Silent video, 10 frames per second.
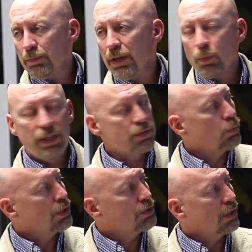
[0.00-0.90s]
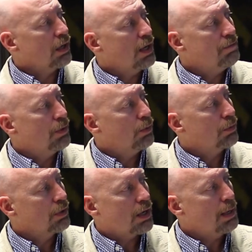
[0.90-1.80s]
the way, it works on
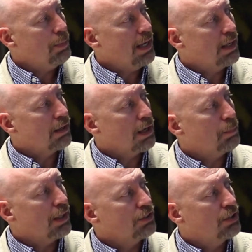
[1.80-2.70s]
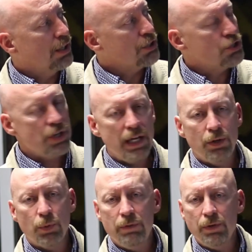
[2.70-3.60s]
iPhone, iPad, iPod Touch,
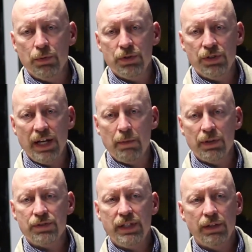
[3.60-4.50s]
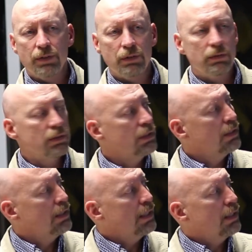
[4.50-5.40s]
Android phones and tablets, Kindle,
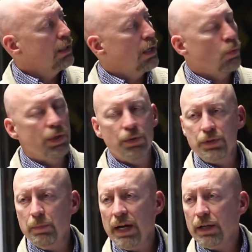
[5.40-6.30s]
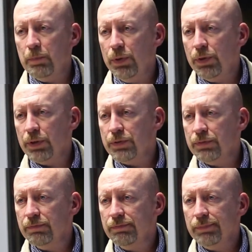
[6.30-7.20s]
Windows and Mac computers.
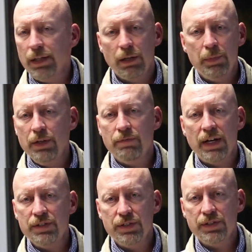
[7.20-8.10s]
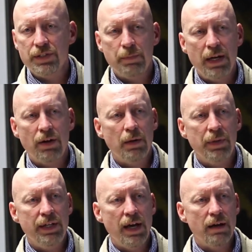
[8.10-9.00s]
Unlimited devices, doesn't matter how
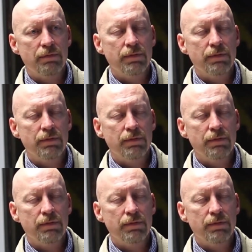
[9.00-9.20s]
many you have.